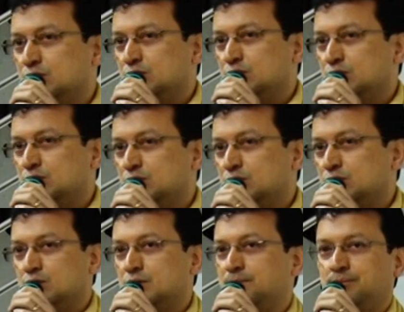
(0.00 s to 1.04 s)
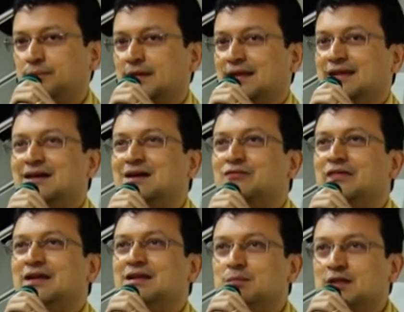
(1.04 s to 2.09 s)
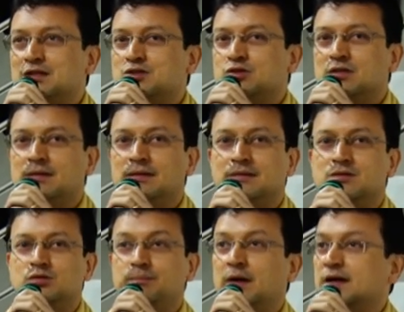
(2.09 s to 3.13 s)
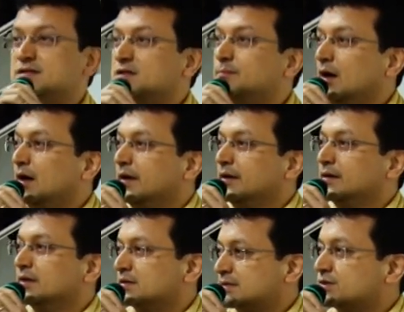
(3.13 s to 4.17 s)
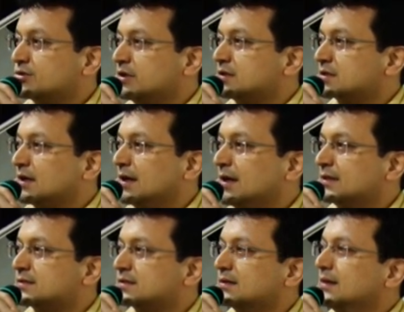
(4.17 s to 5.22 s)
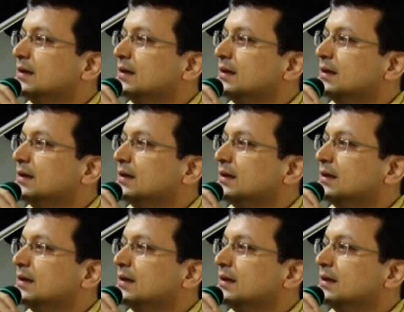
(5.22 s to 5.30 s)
them are also available to the passerby in the street as